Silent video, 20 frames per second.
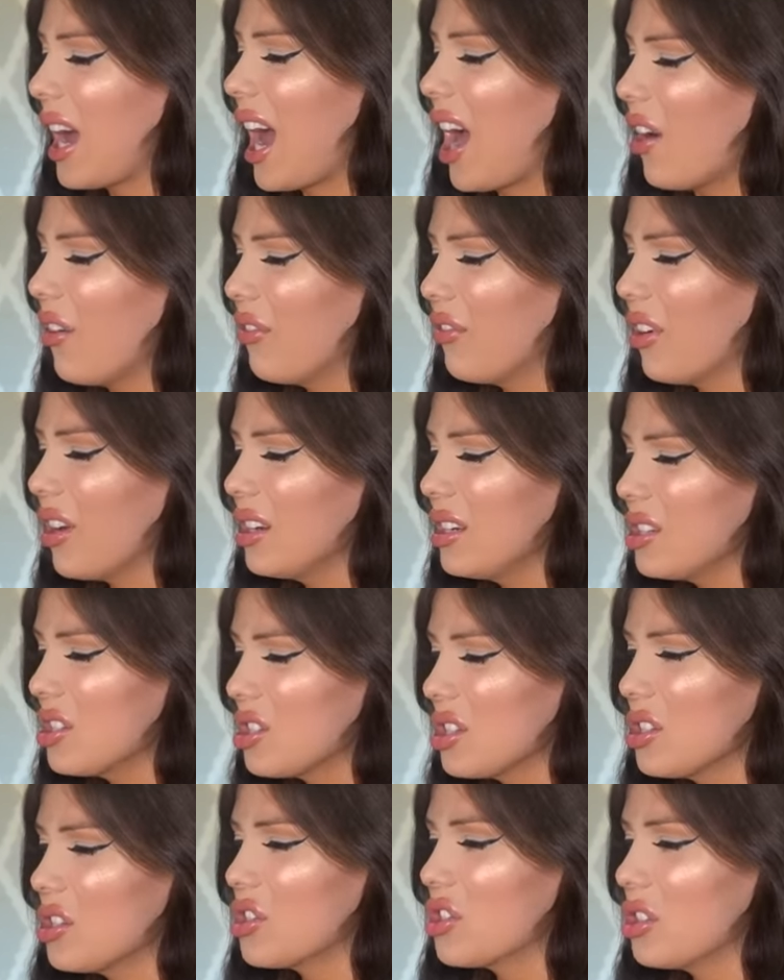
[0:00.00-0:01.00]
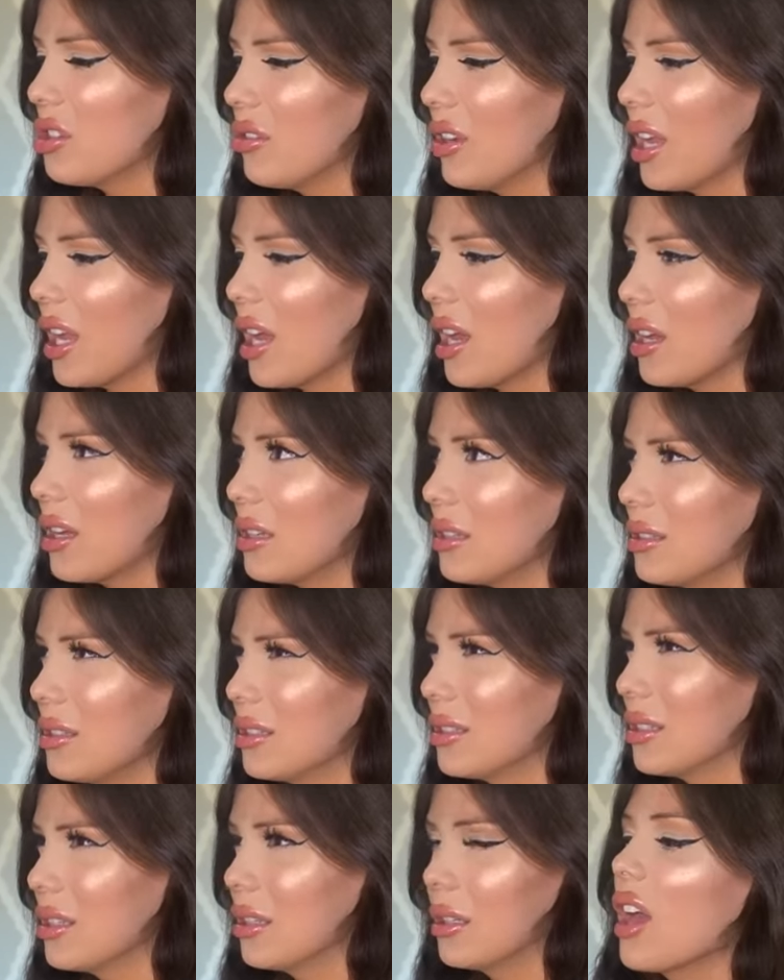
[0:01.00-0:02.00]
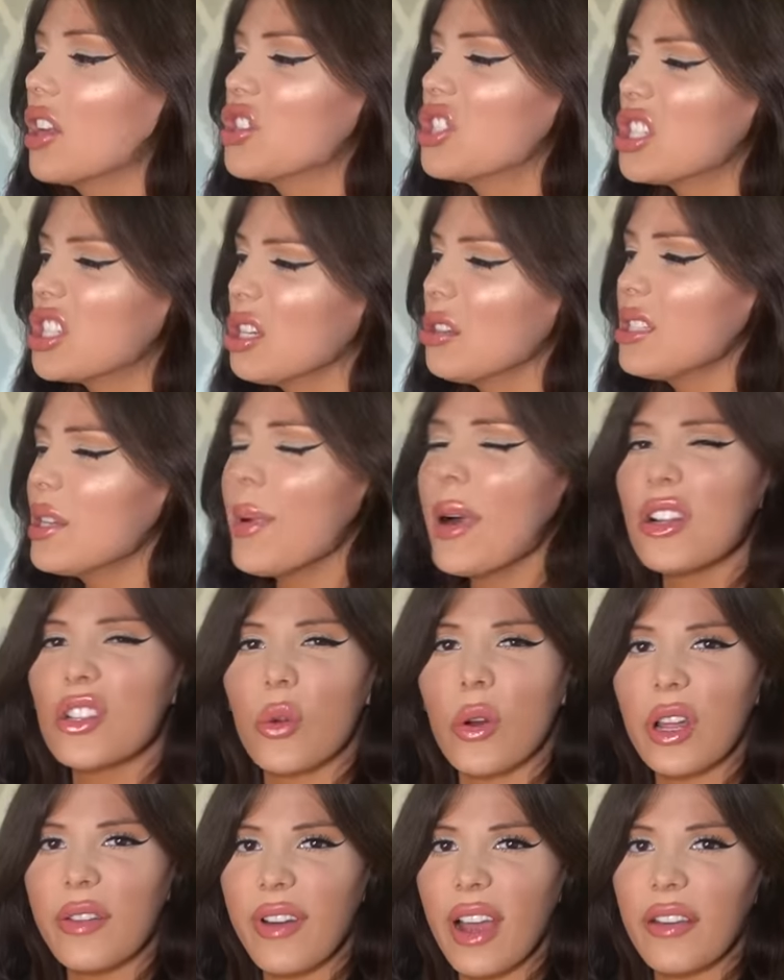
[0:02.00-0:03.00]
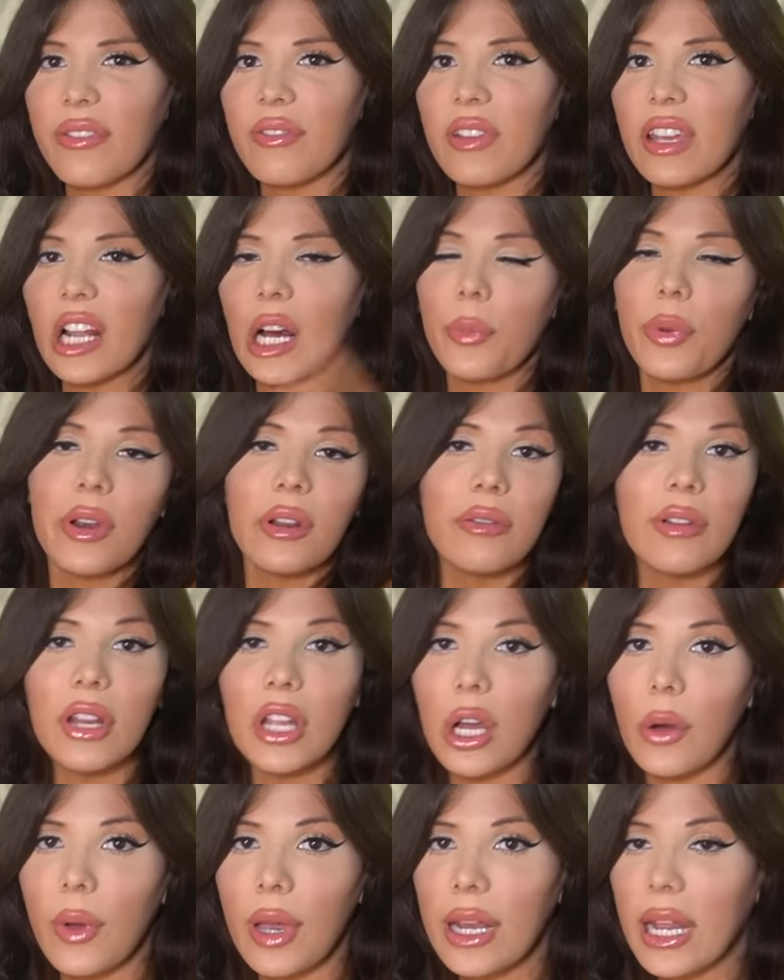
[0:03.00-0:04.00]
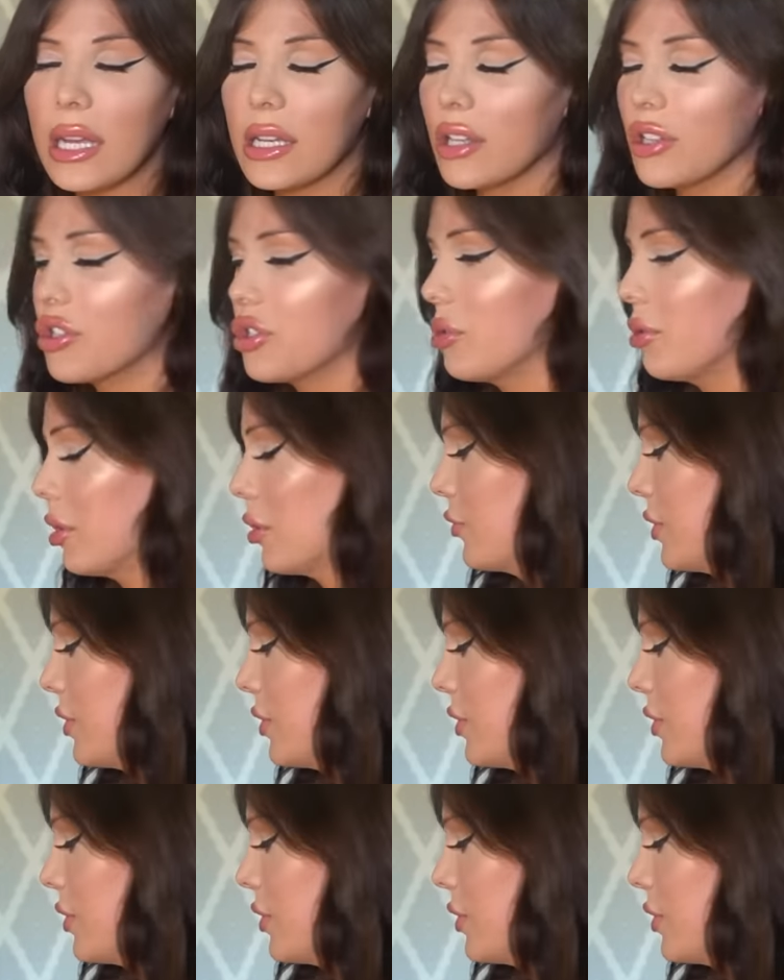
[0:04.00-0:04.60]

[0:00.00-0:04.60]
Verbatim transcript: how far does she shoot again? She shoots about twenty-five feet. I'll put a video in. I did shoot her